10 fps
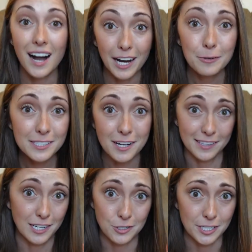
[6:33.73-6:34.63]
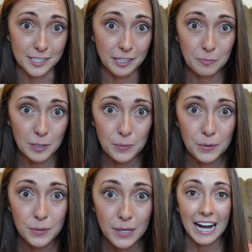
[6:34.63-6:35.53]
I was not that trusting of
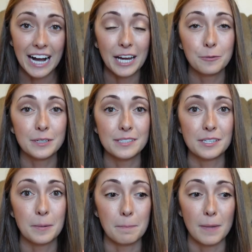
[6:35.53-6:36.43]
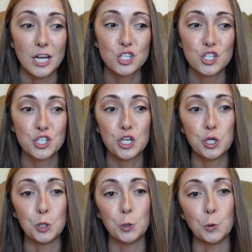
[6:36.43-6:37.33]
people. I was much
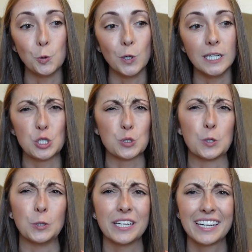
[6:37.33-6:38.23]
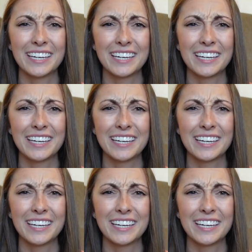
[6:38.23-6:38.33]
too controlling,